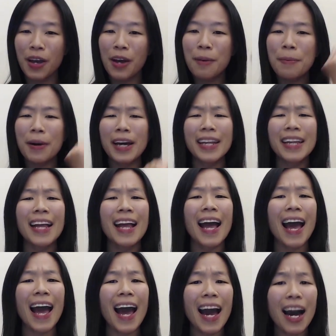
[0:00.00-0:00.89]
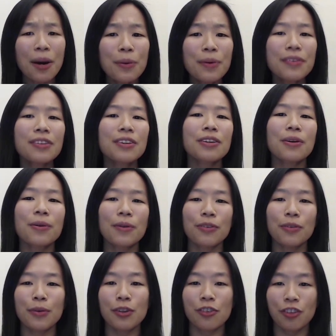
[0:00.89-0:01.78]
But how is it going
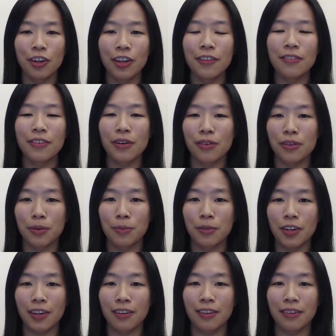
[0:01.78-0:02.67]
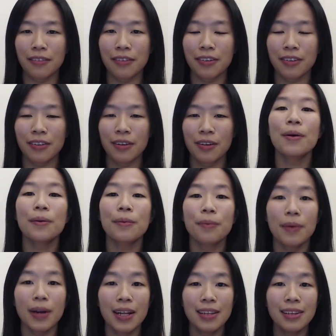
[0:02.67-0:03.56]
to achieve those objectives?
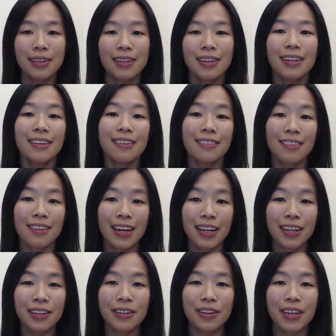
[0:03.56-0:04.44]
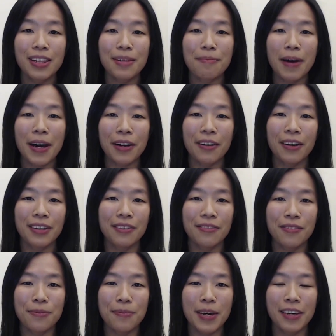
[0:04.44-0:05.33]
Well, take a look at the background
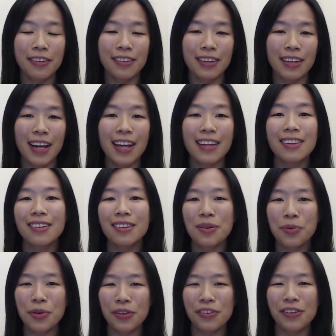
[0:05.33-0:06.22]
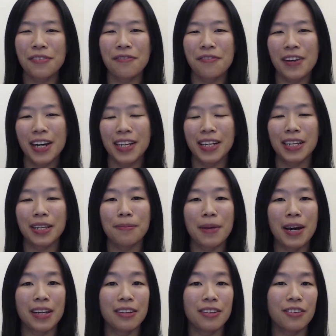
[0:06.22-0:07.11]
information and see what you can find out
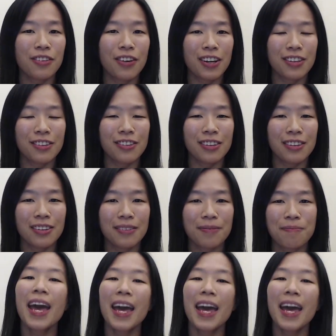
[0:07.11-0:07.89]
about its strategies.